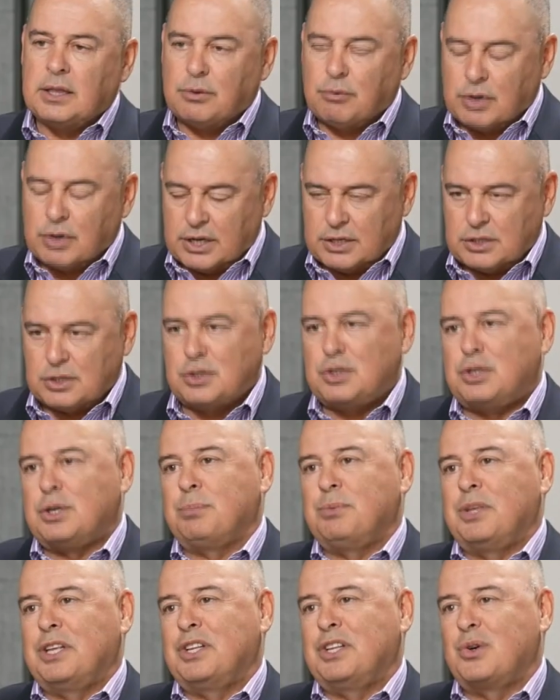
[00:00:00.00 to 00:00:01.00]
the
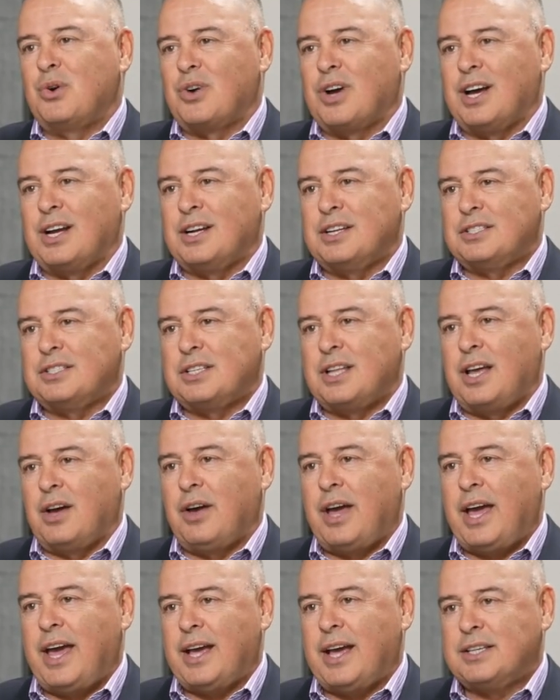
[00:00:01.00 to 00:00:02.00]
relationship that the Cook Islands
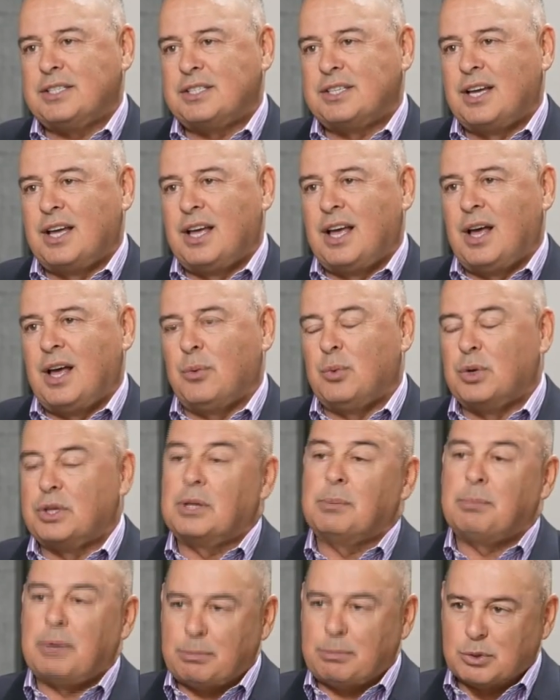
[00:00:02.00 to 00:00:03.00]
now has
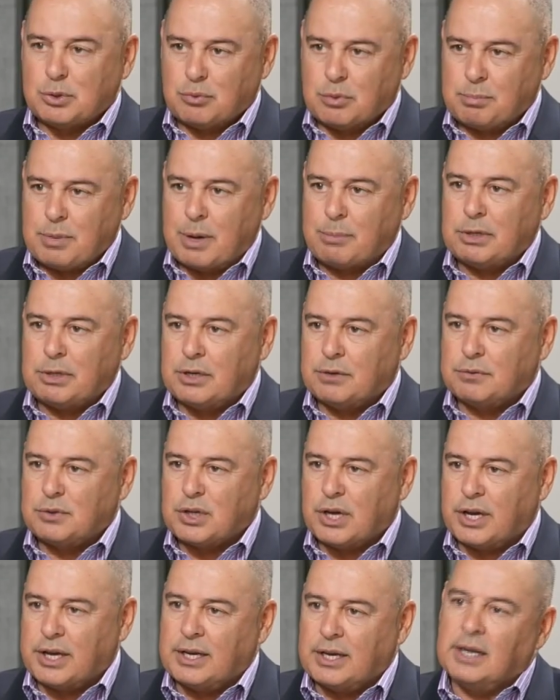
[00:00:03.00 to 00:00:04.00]
with the People's Republic of
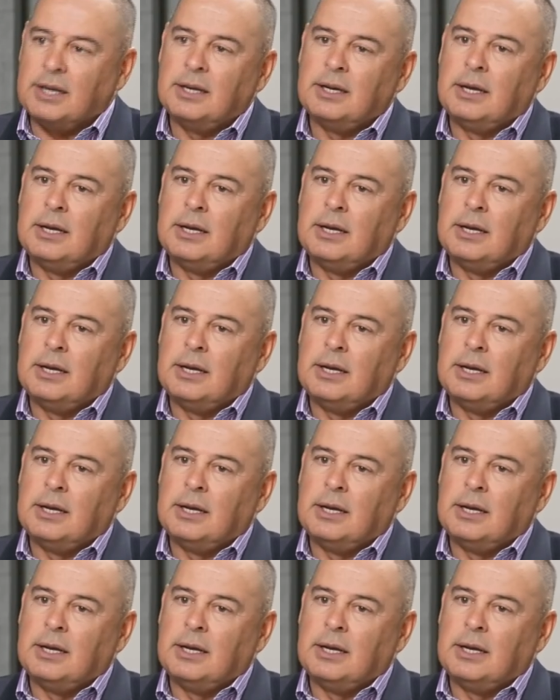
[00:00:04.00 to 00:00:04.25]
China.